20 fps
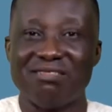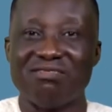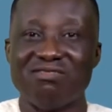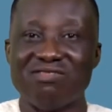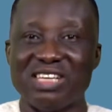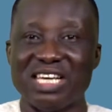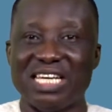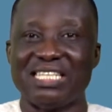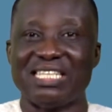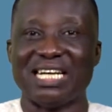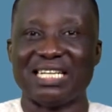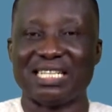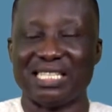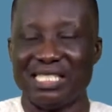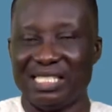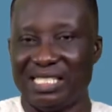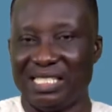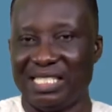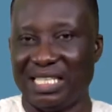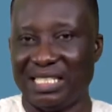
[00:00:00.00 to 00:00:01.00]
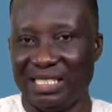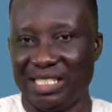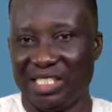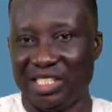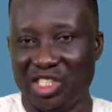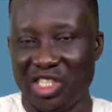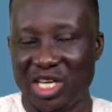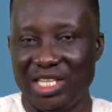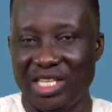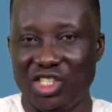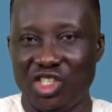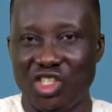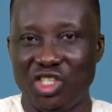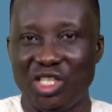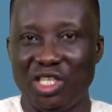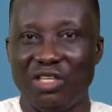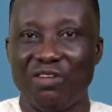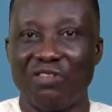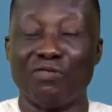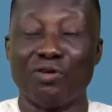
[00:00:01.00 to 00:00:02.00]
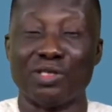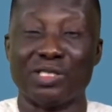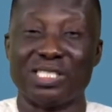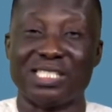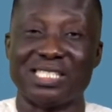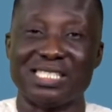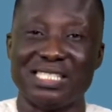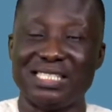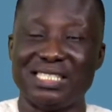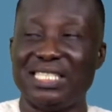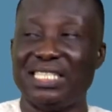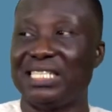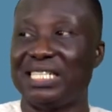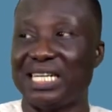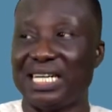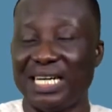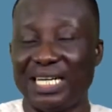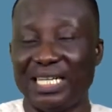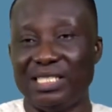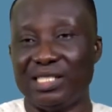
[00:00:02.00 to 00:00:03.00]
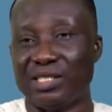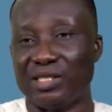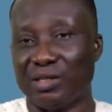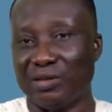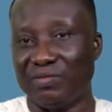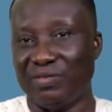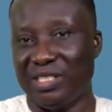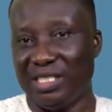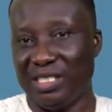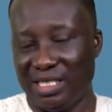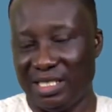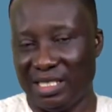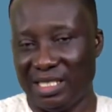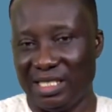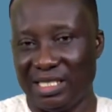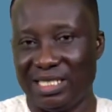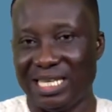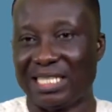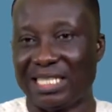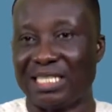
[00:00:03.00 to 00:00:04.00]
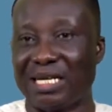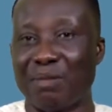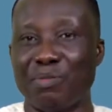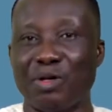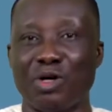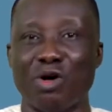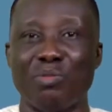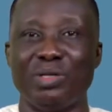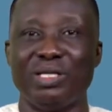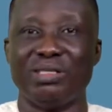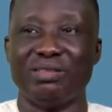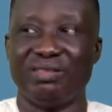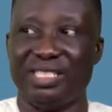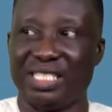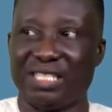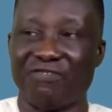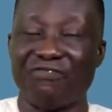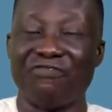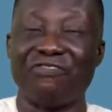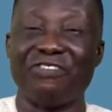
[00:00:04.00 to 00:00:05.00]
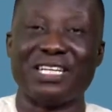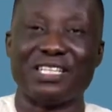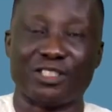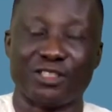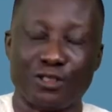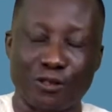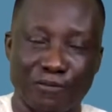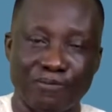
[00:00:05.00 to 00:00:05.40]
then that can set the stage for certain kinds of diseases. That can become a risk factor